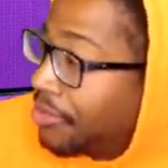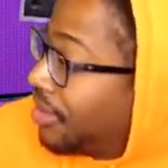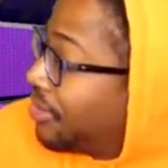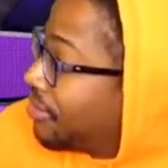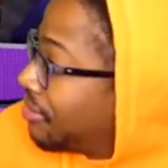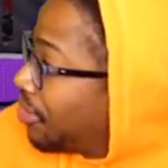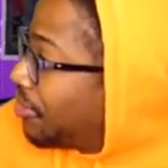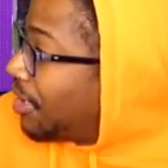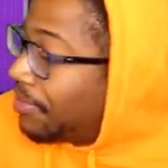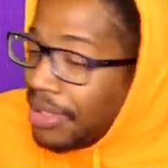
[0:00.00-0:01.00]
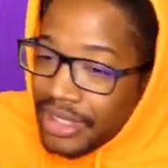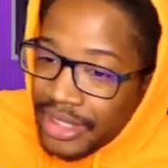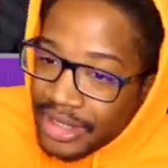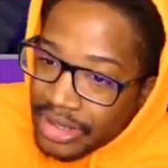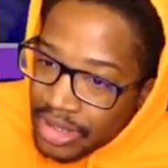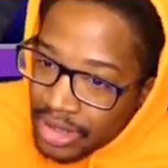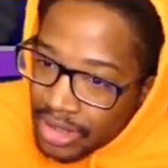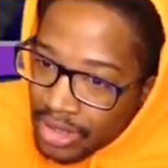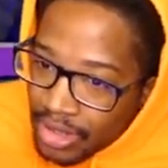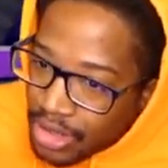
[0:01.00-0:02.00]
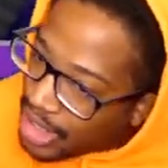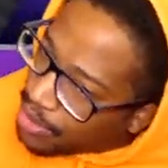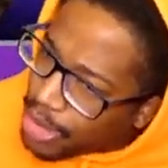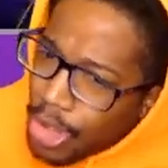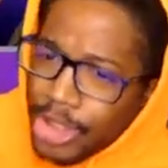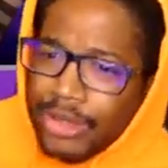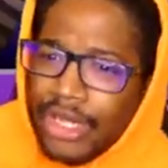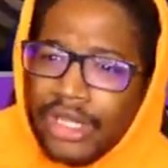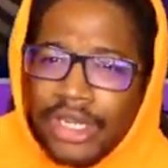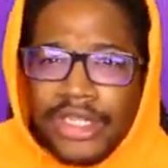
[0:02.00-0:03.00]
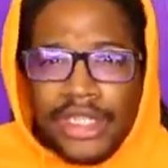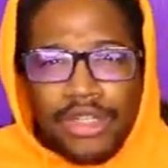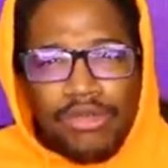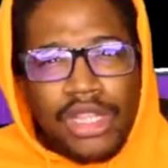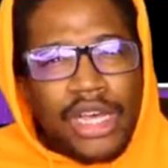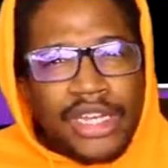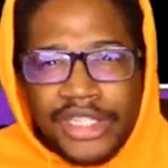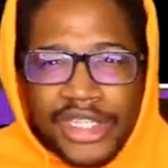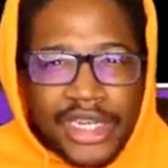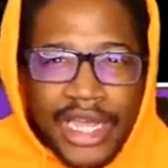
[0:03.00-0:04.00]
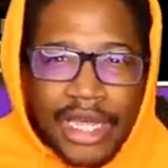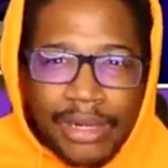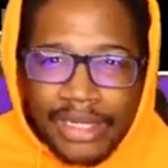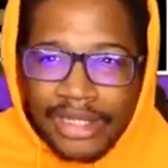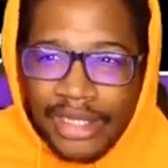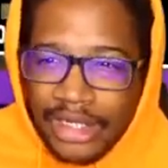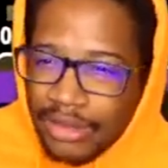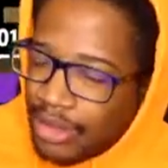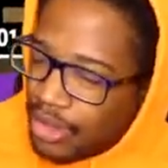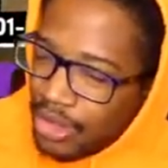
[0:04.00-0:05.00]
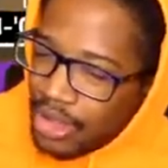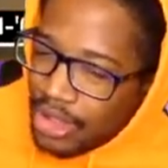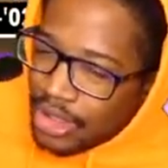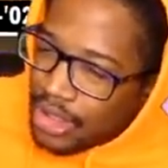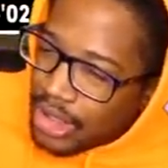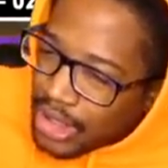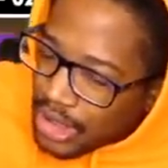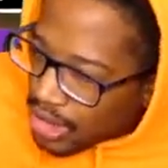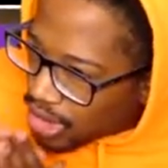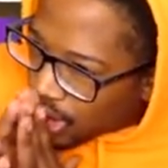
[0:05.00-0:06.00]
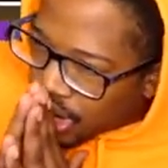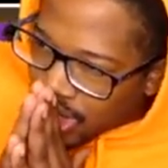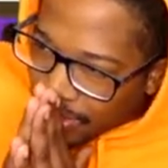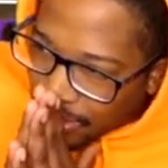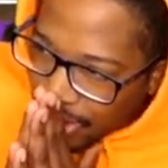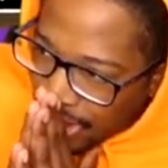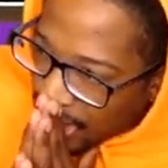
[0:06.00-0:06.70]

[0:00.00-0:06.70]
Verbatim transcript: be on my bucket list. There we go. That's what I love to see. You love to see that right there. Come on. Come on. In